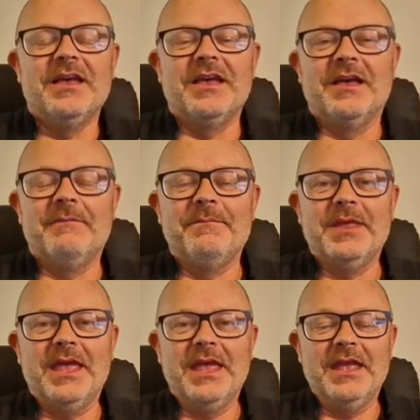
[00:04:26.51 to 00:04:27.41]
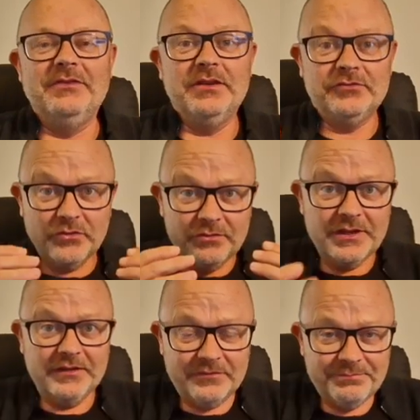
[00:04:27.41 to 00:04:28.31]
And you do
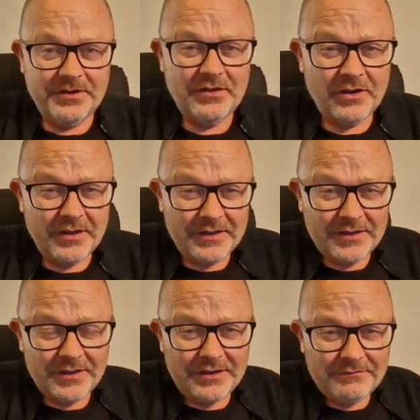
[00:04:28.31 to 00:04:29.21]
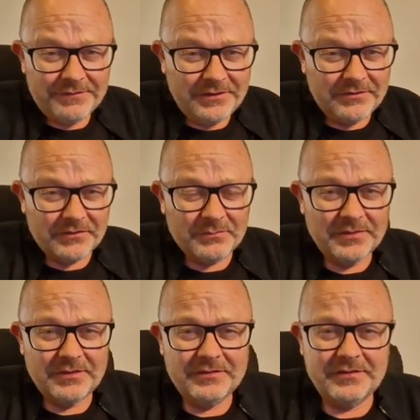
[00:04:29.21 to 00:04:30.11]
get some pretty high-end features
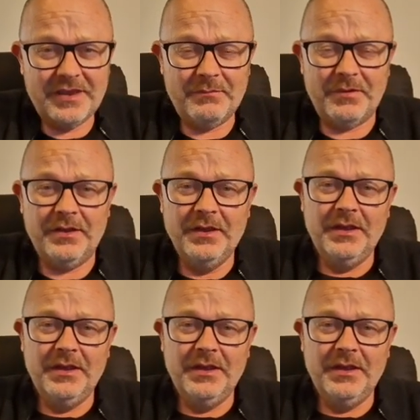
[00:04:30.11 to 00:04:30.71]
with this camera.